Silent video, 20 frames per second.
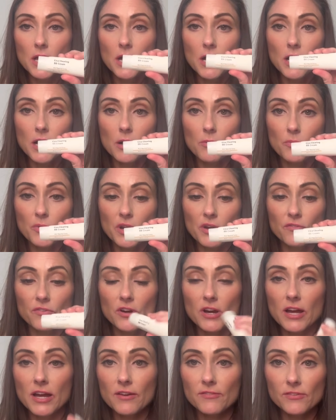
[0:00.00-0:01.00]
Whenever
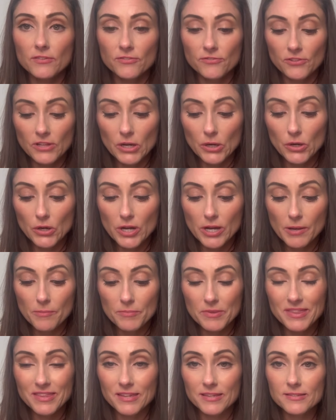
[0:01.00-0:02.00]
I have a flare up,
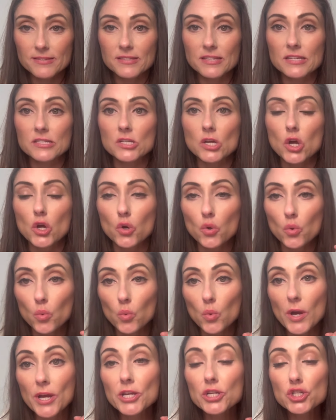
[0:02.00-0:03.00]
this does a
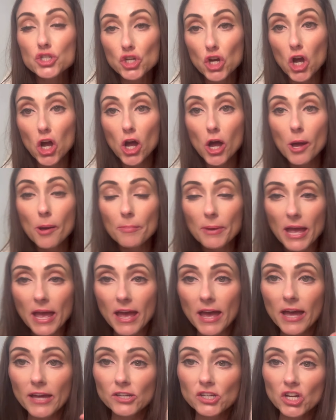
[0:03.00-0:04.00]
great job
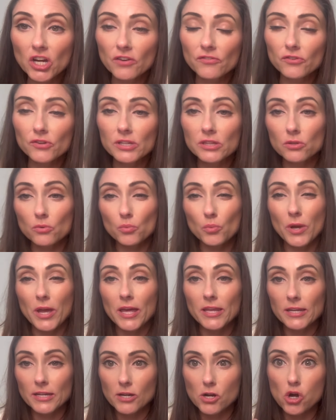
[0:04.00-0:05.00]
at covering the red
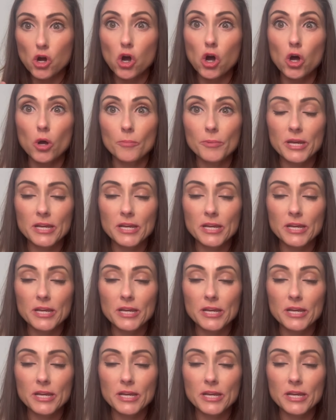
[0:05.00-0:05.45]
and calming